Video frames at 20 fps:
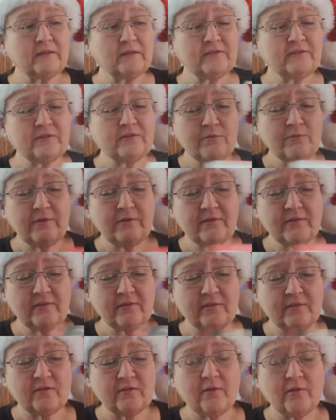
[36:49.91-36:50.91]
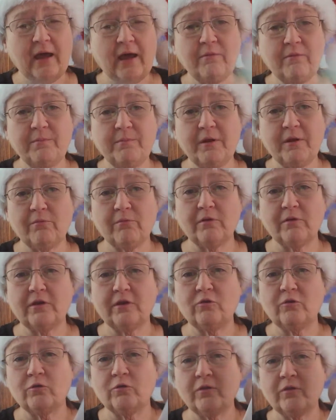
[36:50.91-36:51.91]
So that would be a
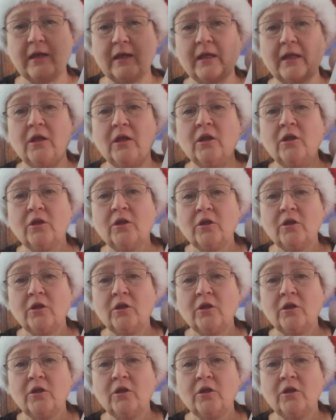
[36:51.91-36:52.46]
really cool thing.